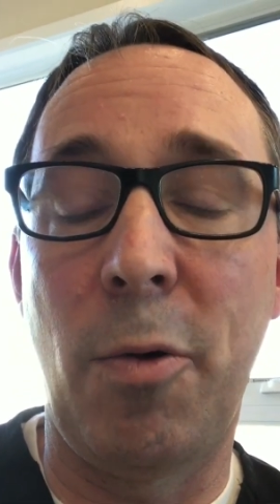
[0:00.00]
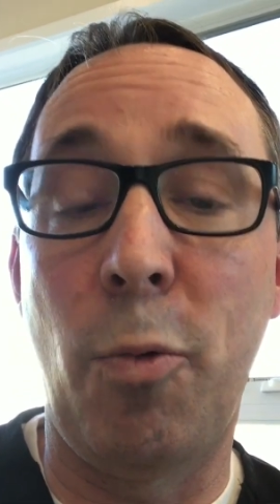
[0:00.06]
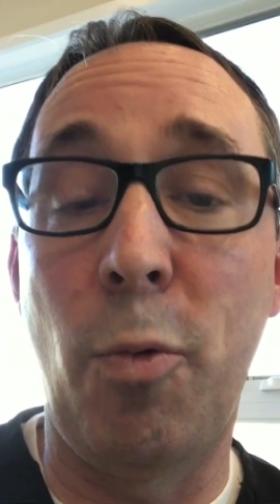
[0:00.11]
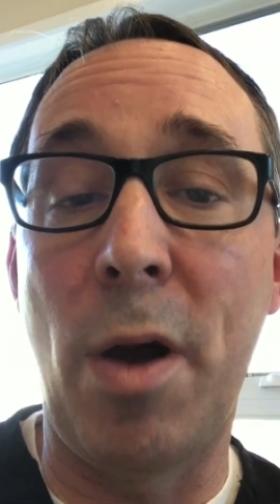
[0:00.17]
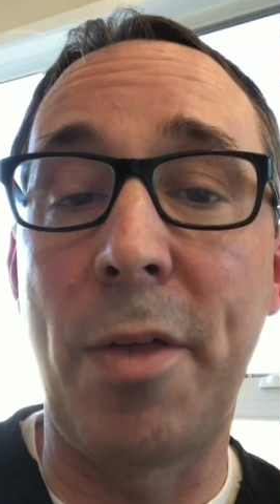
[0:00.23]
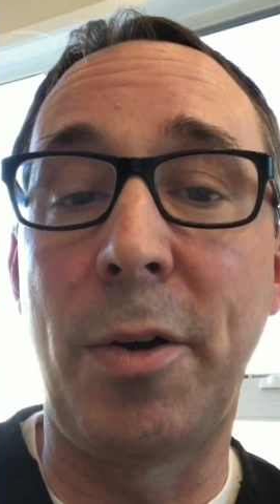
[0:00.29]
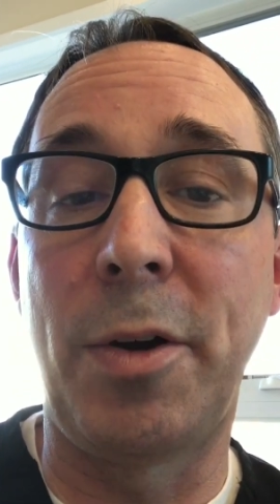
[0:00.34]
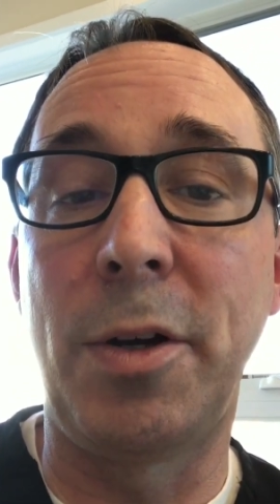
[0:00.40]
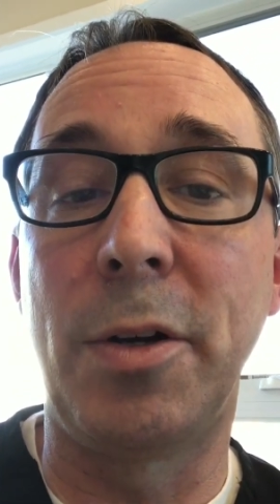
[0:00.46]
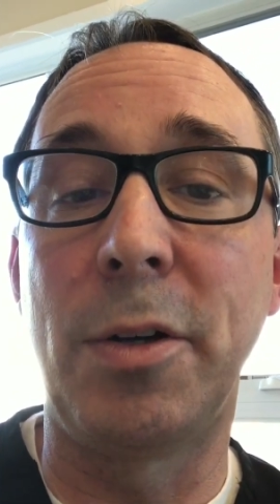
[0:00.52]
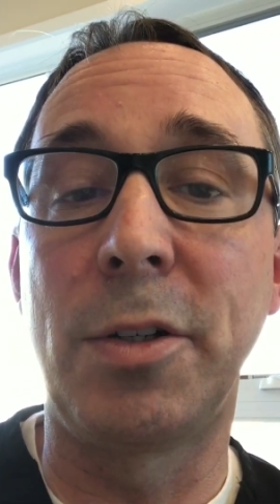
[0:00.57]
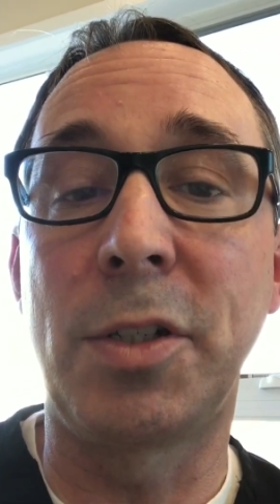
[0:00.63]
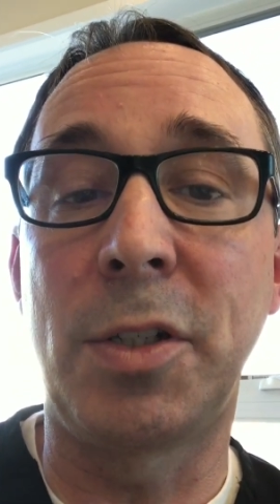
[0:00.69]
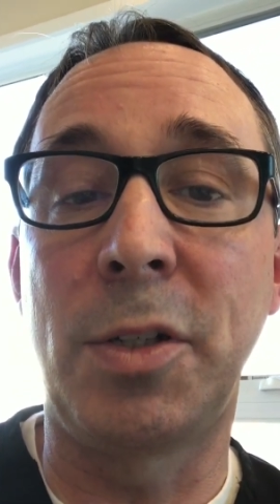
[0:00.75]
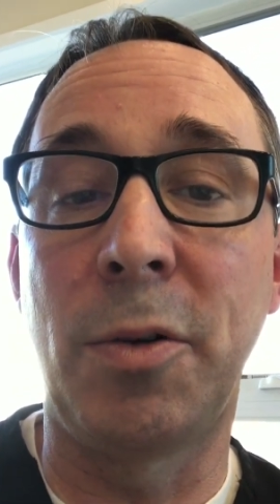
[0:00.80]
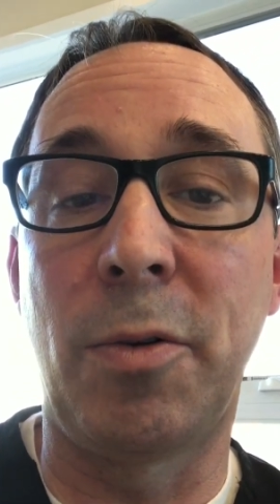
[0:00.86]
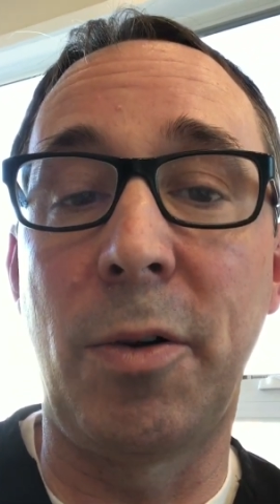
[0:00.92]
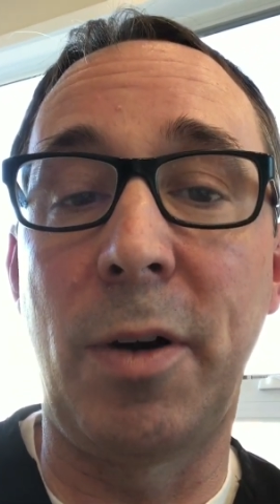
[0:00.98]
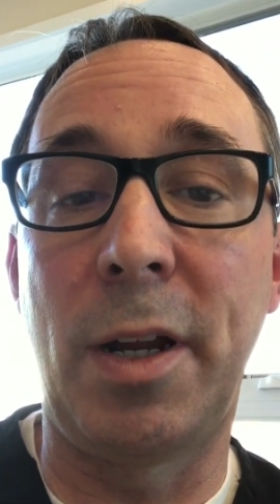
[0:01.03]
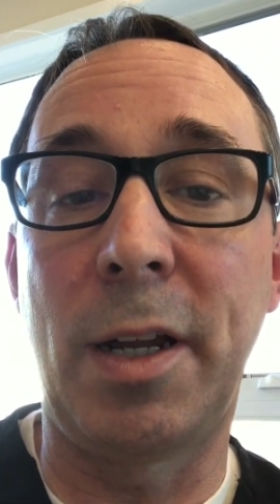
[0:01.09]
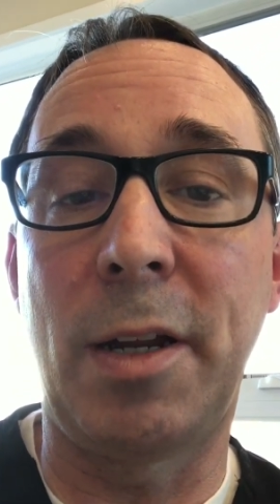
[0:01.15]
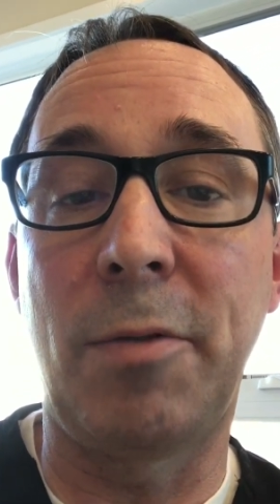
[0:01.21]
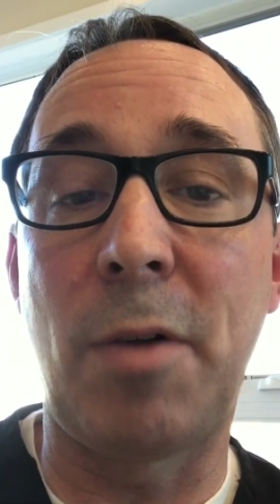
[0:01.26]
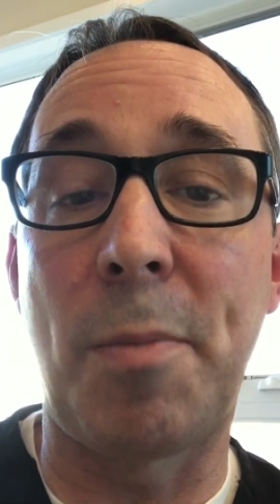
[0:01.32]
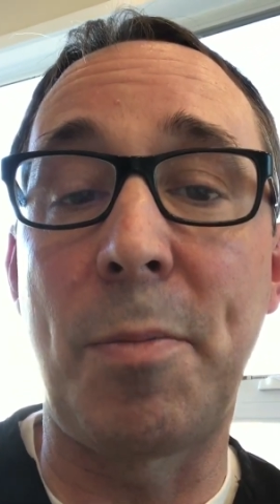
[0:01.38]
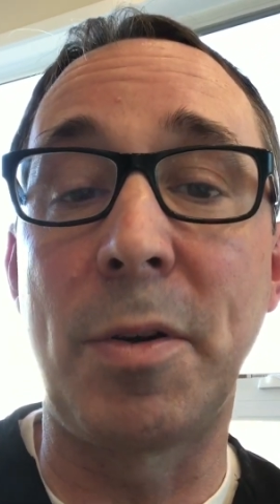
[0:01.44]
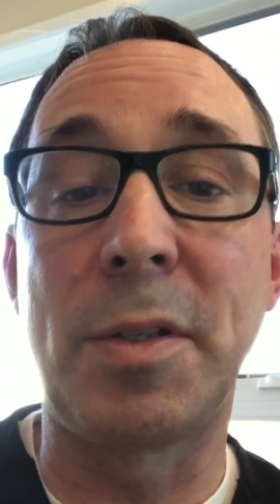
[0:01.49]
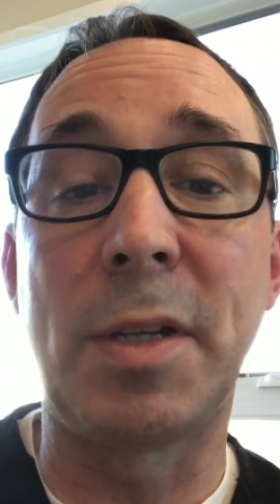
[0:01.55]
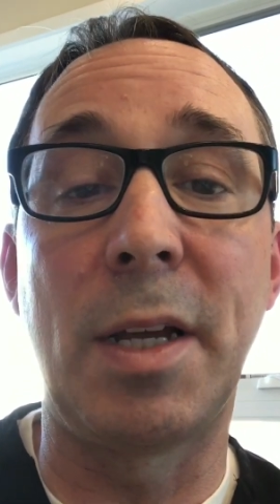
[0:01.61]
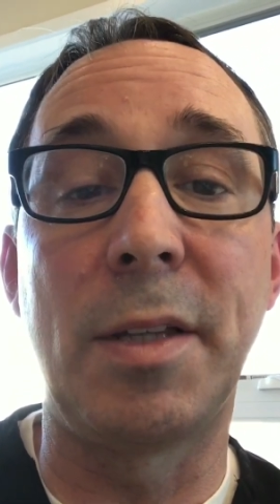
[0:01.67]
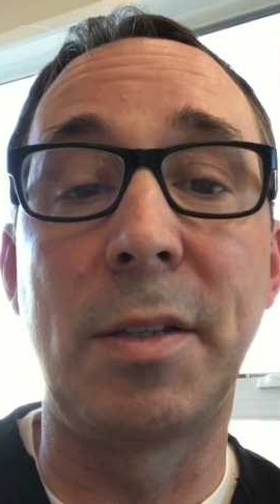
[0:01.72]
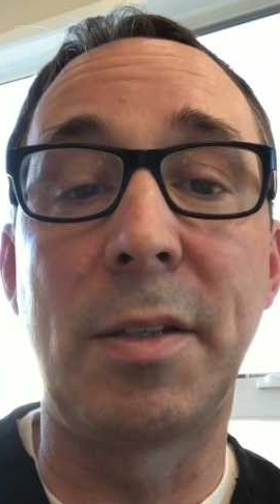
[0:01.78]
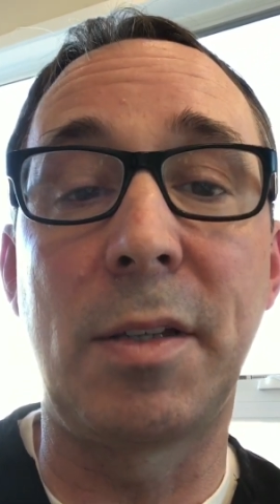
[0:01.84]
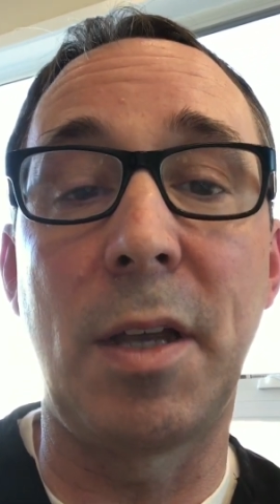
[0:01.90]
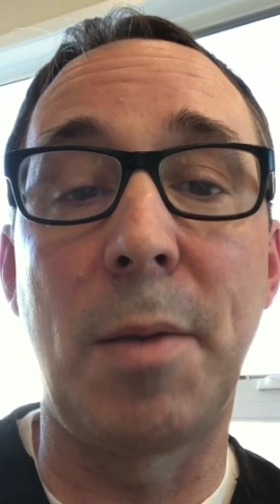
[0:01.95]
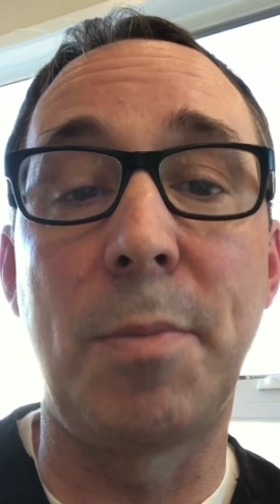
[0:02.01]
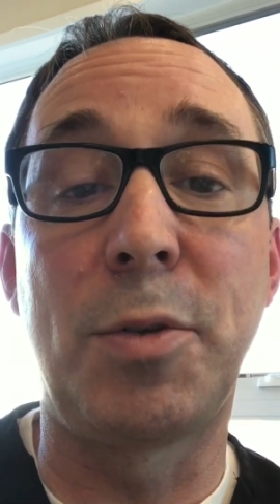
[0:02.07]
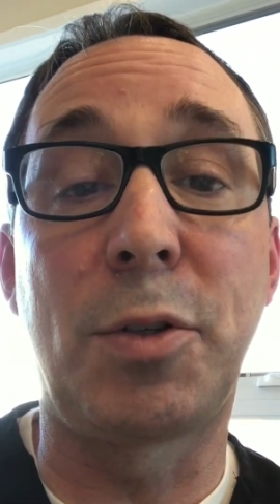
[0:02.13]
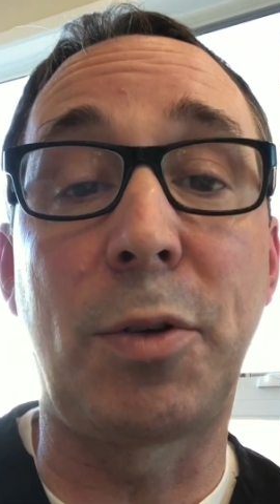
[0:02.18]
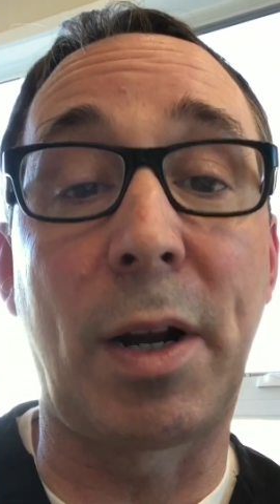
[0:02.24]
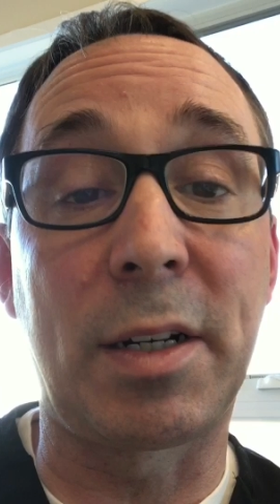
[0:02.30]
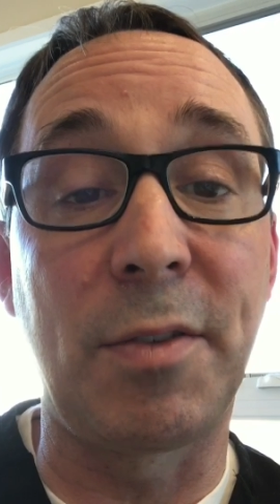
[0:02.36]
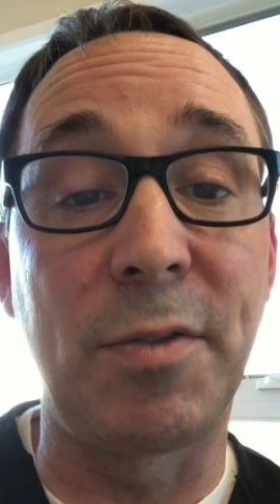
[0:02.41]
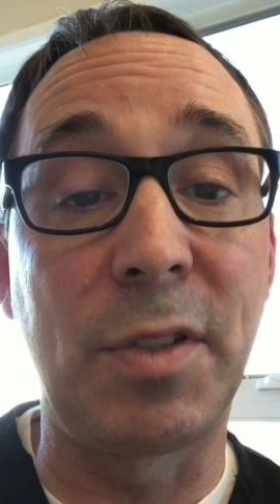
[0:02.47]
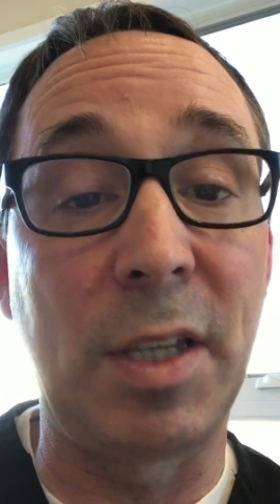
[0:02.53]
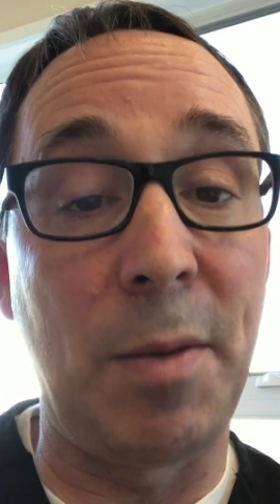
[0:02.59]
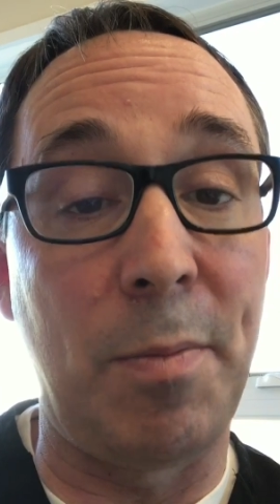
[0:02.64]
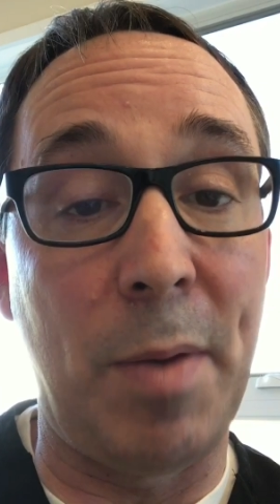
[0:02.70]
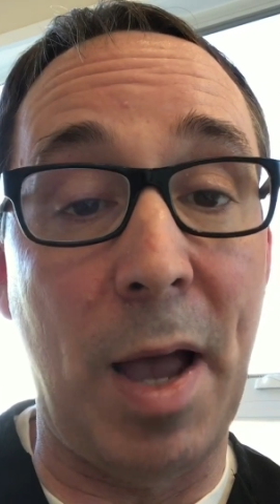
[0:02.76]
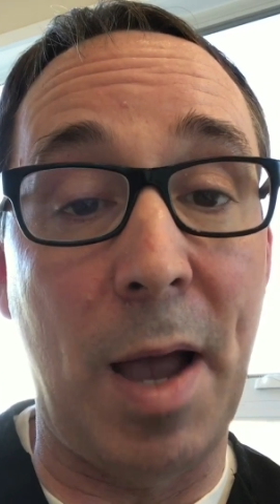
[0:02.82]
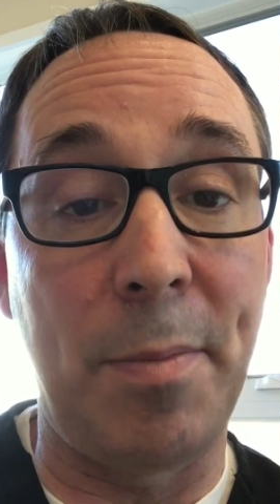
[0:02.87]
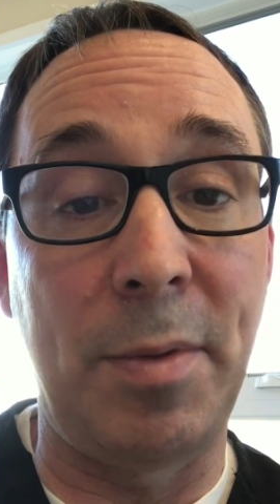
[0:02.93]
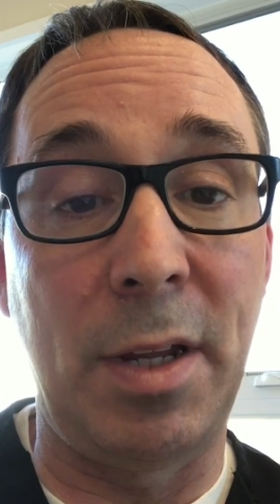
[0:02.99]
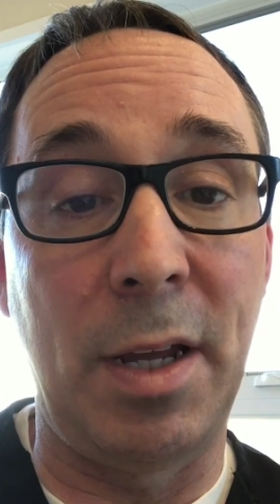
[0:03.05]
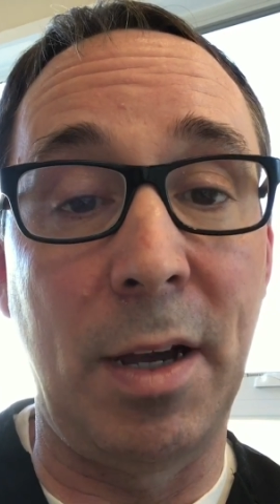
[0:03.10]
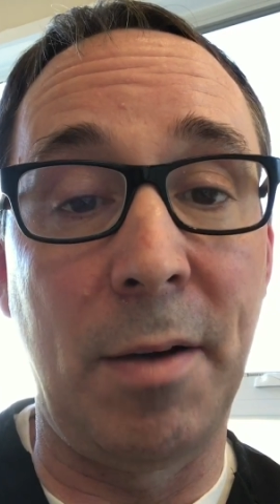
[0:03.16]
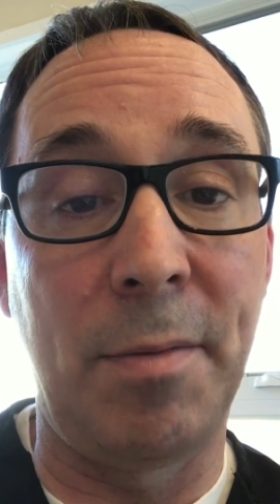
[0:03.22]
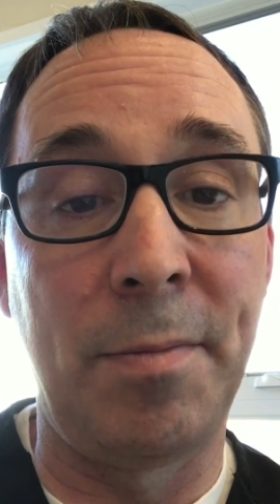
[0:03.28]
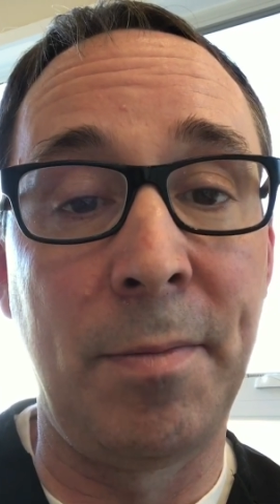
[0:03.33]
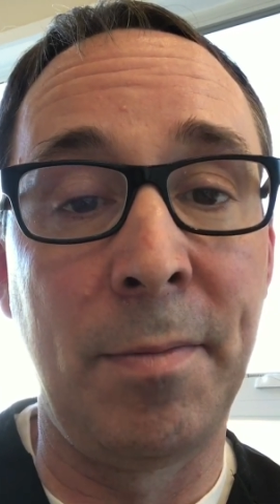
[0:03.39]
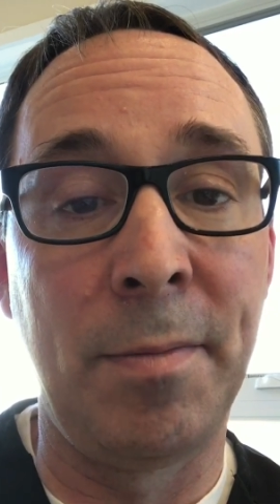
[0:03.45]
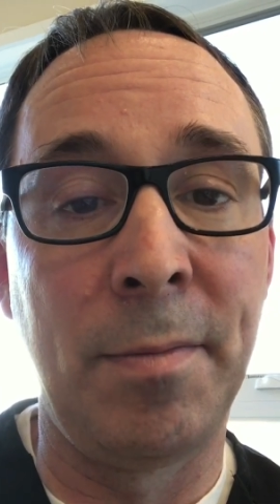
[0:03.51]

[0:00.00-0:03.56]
whether your snoring represents obstructive sleep apnea